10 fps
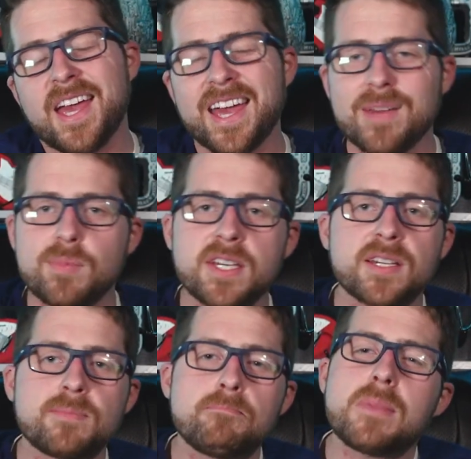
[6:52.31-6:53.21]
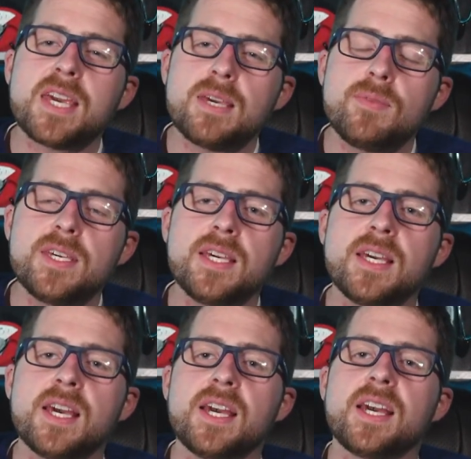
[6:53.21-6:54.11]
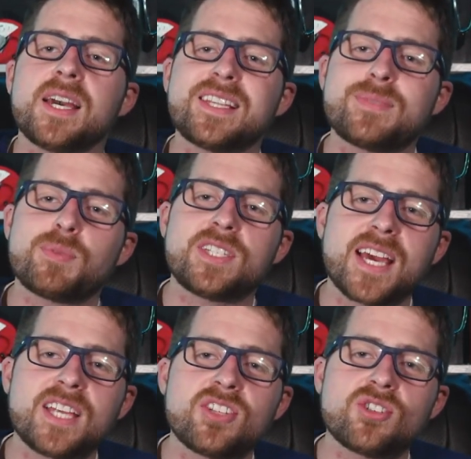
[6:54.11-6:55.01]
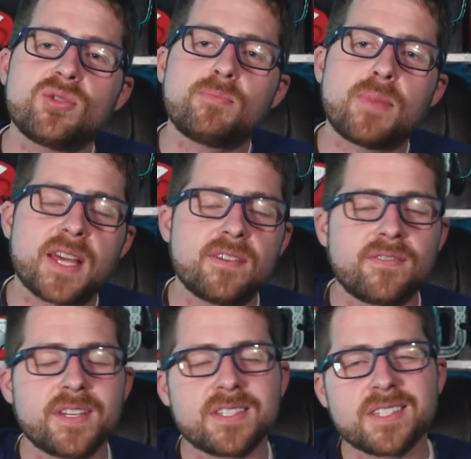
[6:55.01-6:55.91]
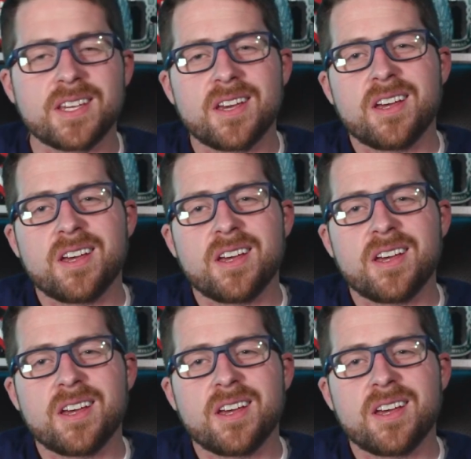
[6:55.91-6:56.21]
and because maybe its potential benefits